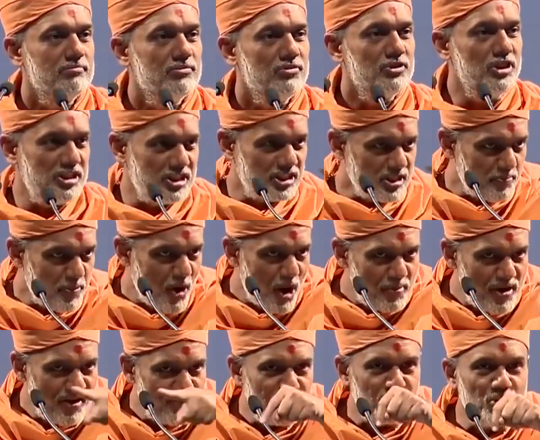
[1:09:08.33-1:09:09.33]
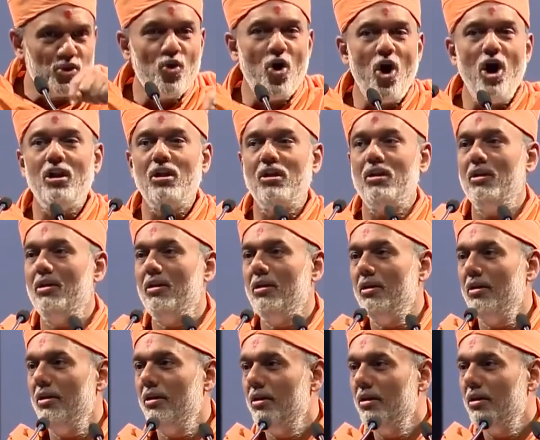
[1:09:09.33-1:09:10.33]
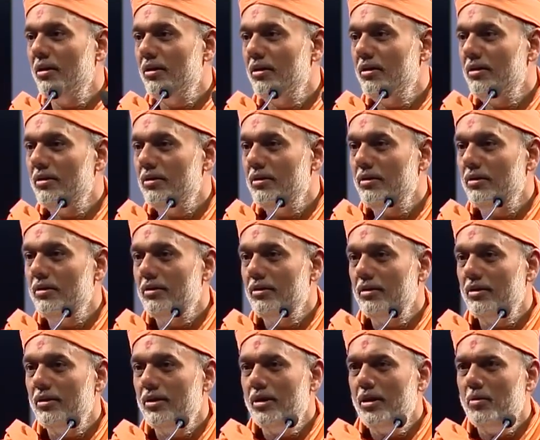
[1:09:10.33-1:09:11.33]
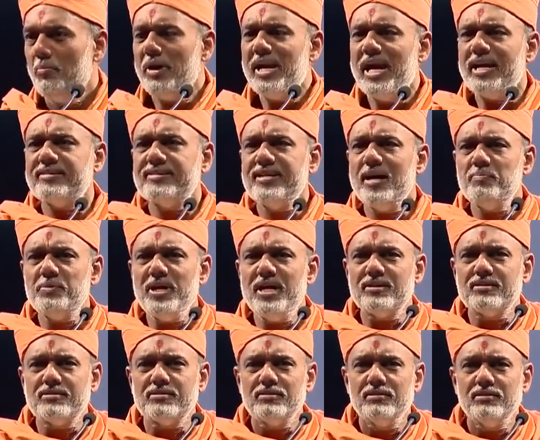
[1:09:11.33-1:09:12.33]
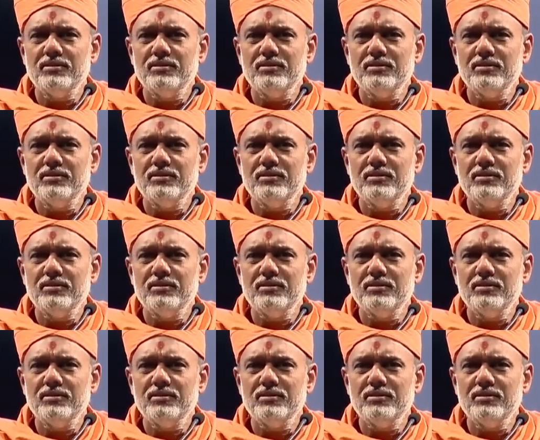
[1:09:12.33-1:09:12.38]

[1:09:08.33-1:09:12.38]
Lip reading: This is the problem with you all. But accept it.